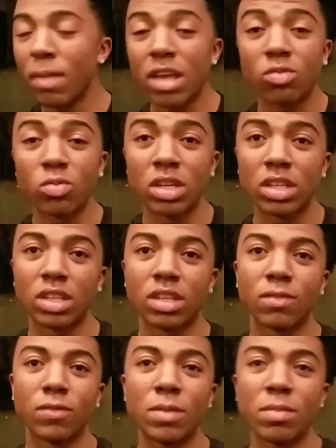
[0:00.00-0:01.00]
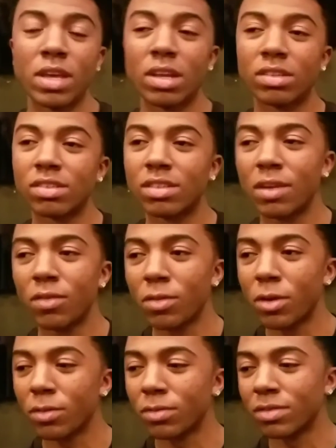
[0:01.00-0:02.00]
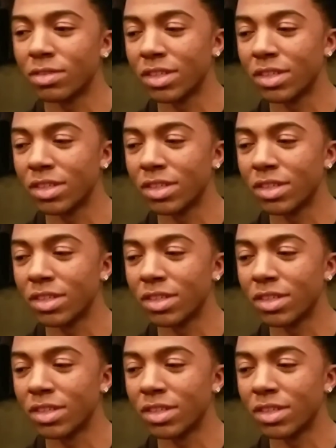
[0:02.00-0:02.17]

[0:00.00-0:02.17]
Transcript: mess with females and stuff, you know.